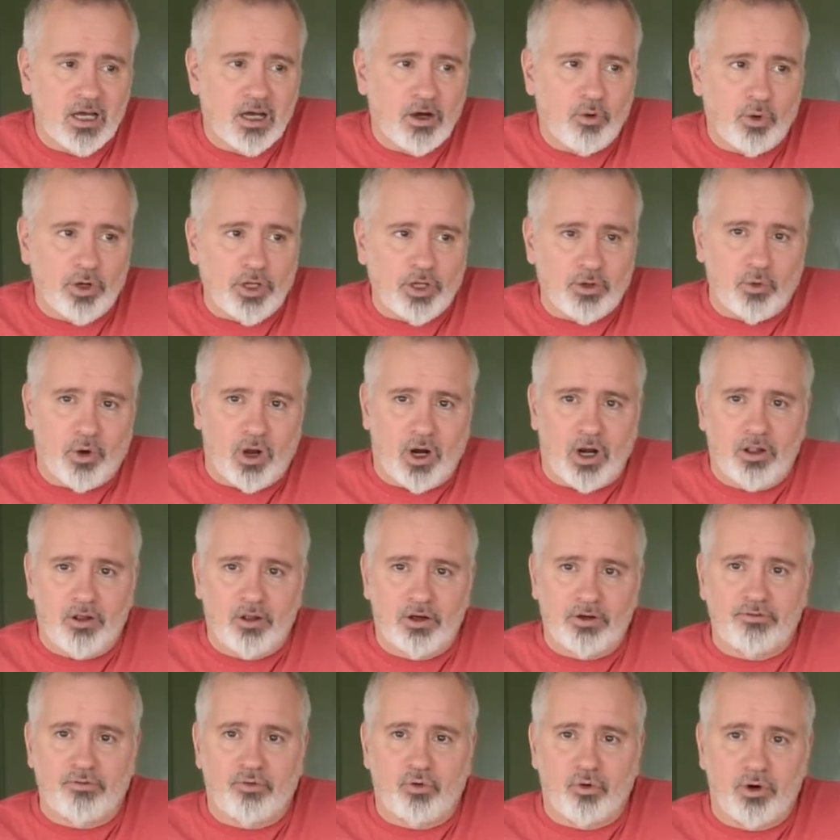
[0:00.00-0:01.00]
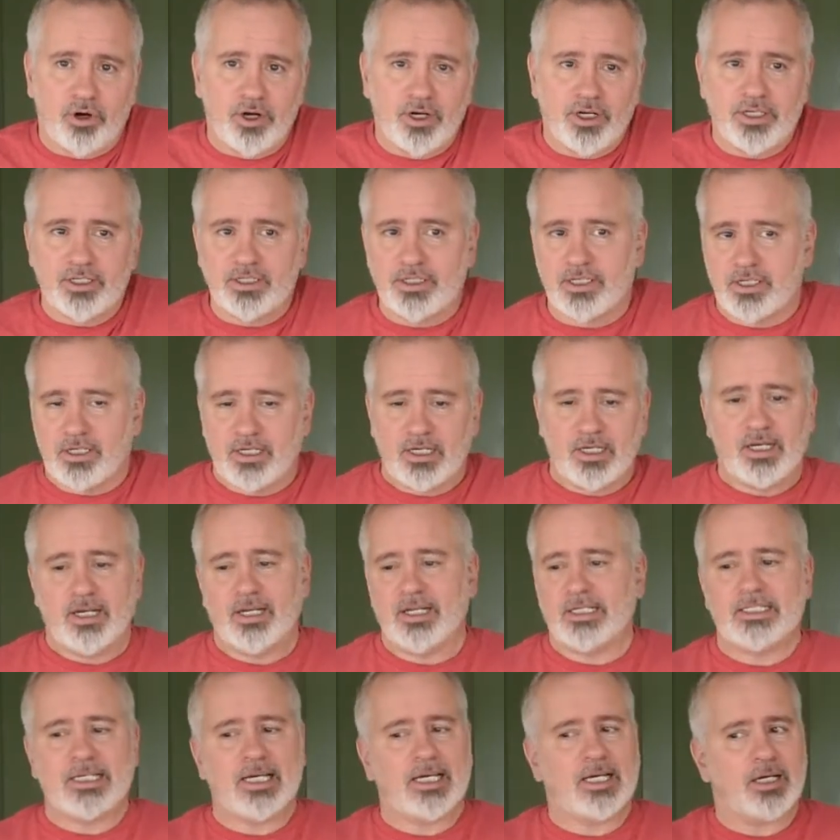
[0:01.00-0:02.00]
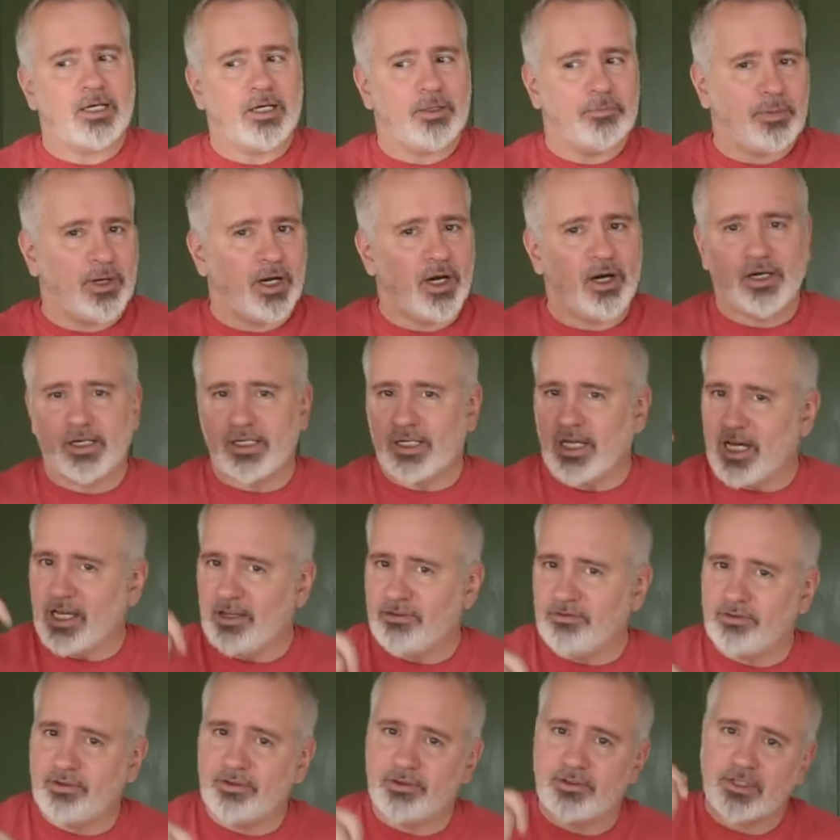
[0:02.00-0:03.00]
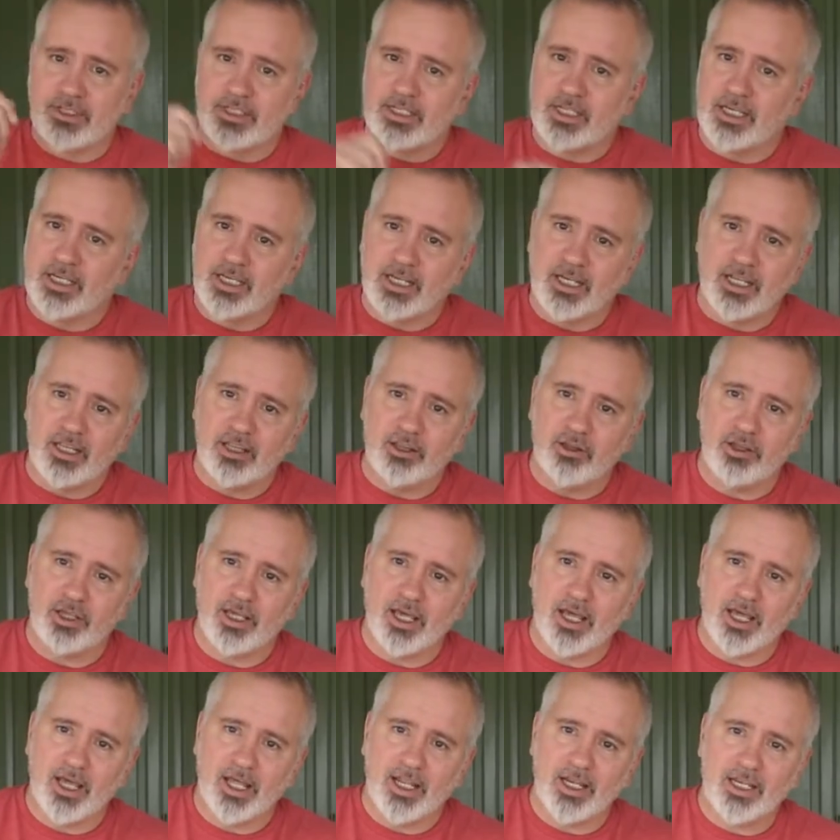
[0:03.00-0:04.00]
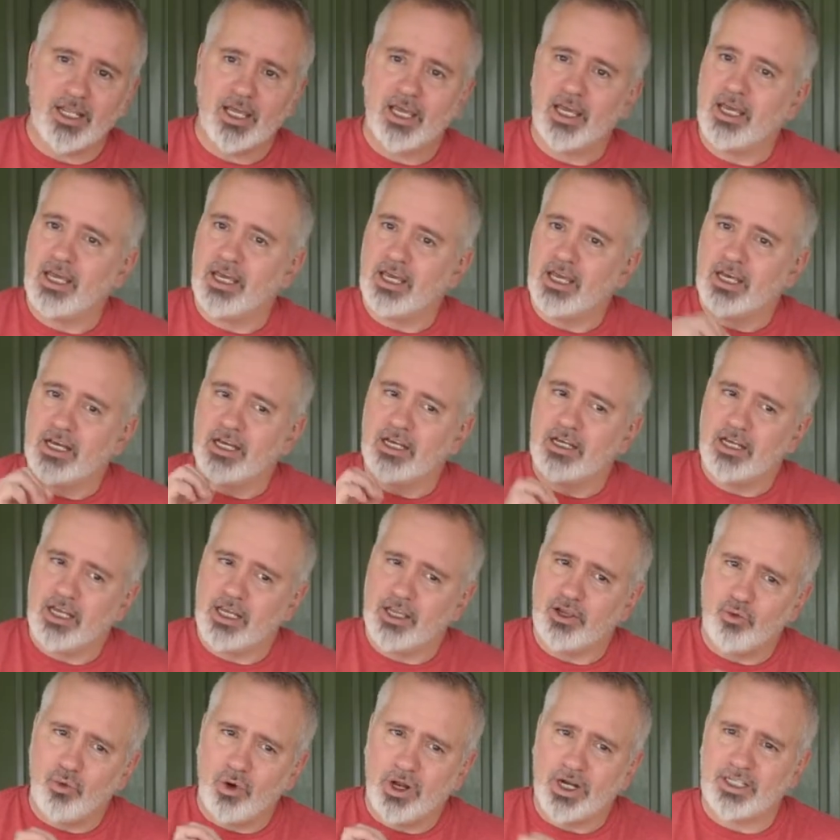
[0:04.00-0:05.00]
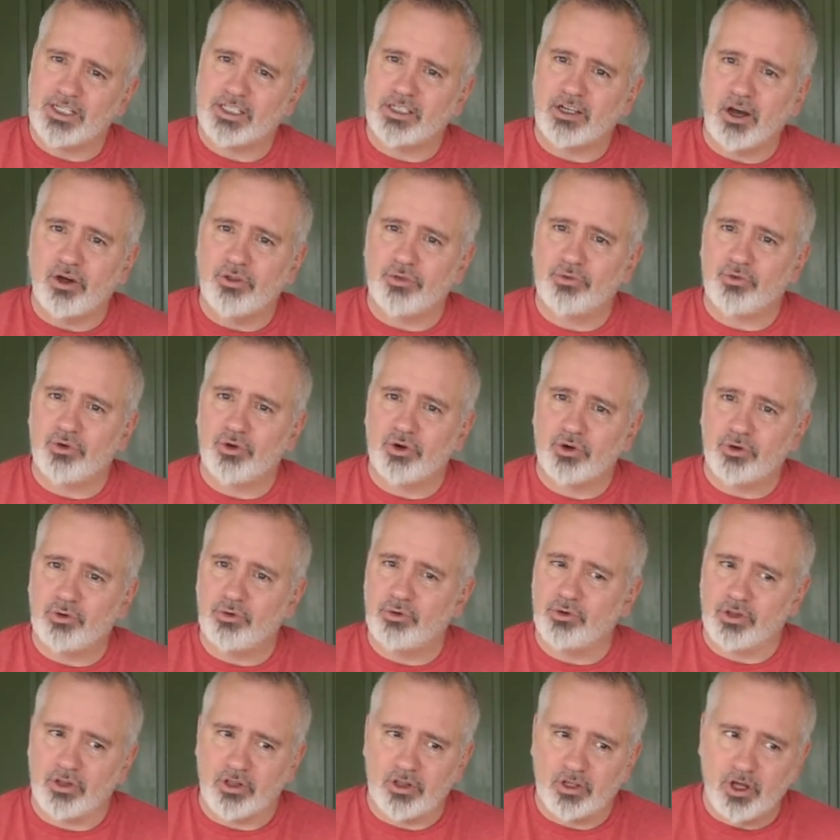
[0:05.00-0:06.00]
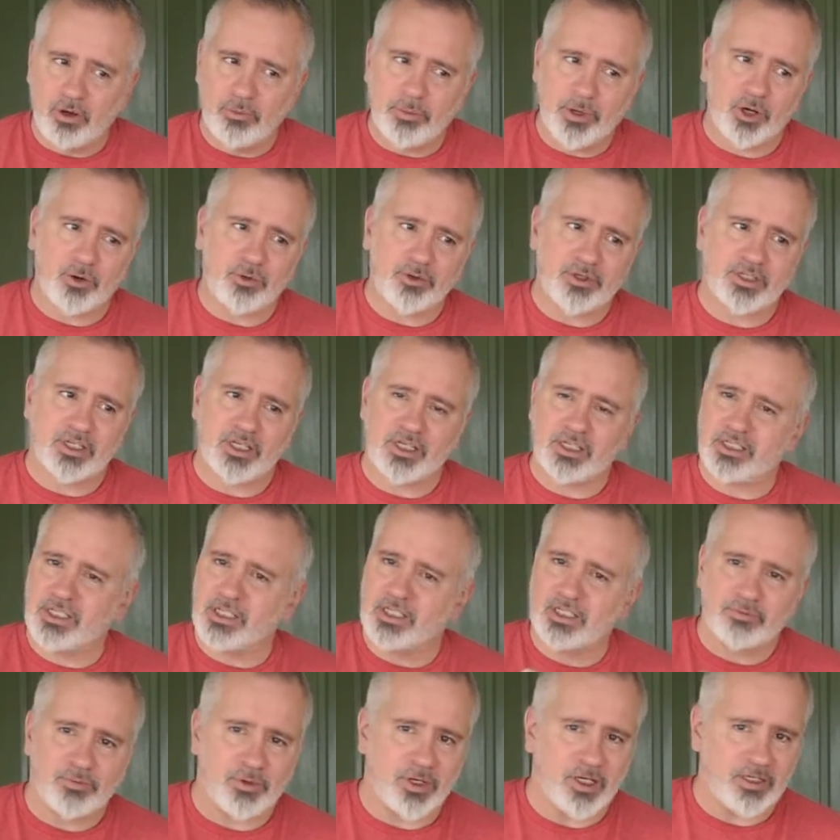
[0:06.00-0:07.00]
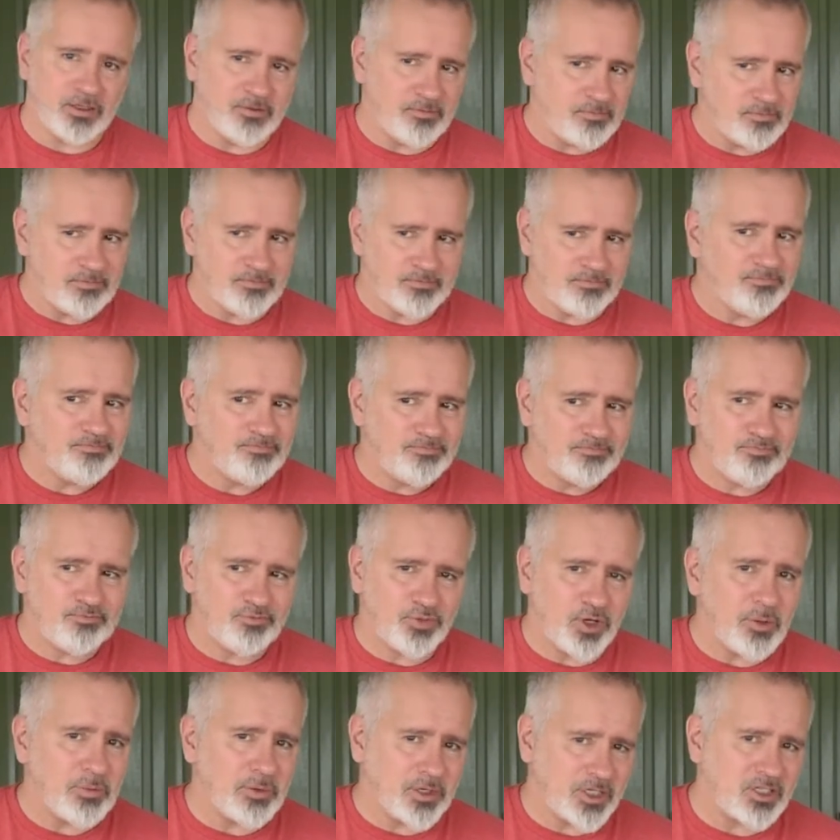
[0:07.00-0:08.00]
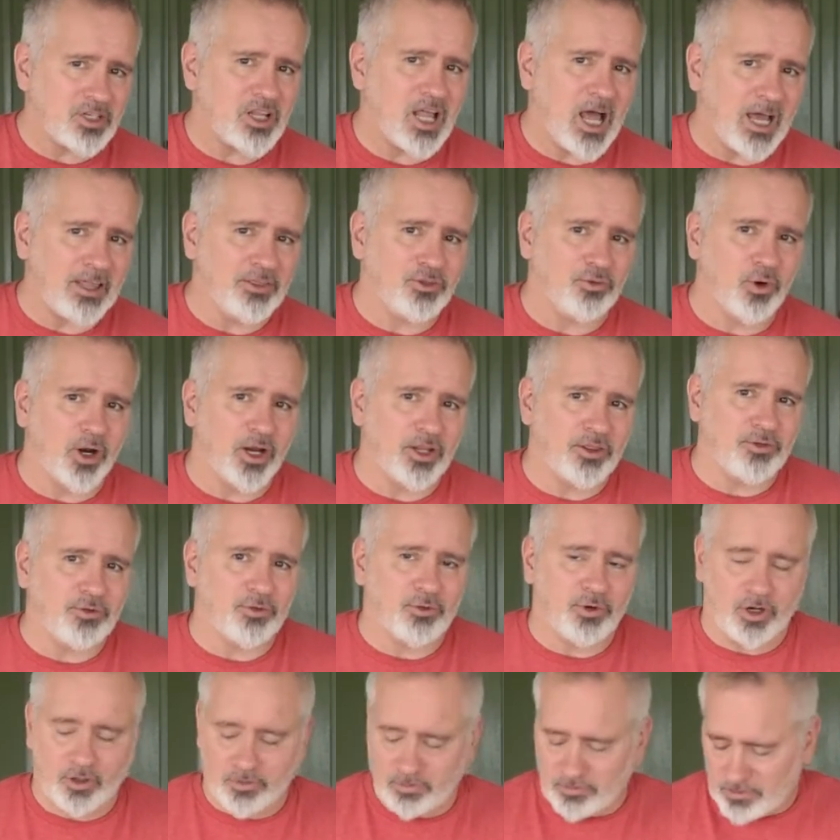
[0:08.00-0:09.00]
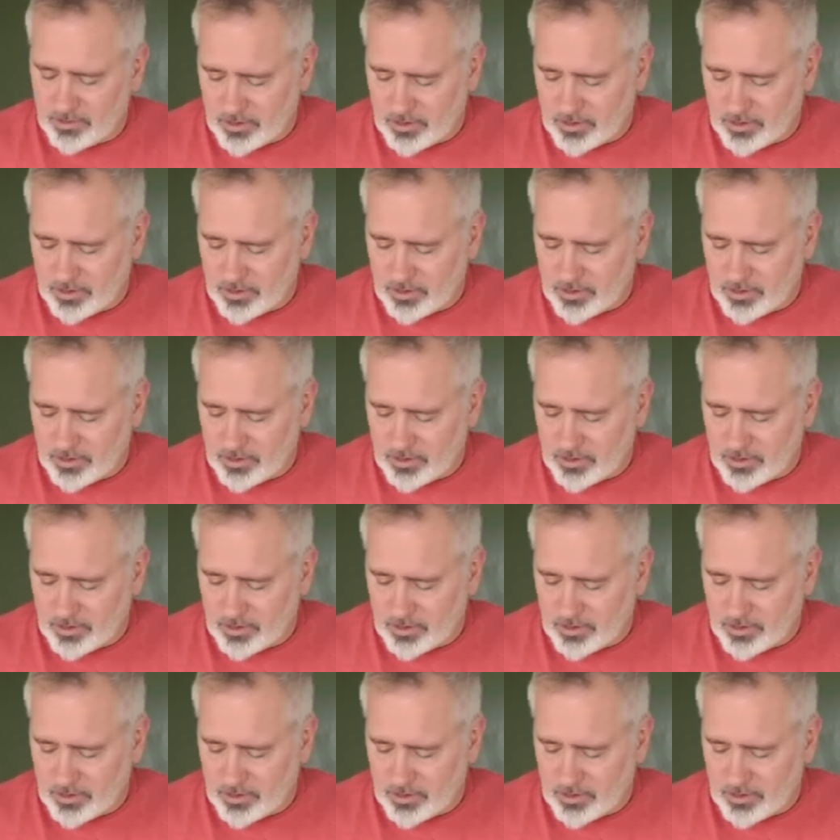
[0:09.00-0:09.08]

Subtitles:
What you want to look for is take a paring knife, stick it into the end, and you want it to go through with a little bit of resistance, but pretty much slide thread through.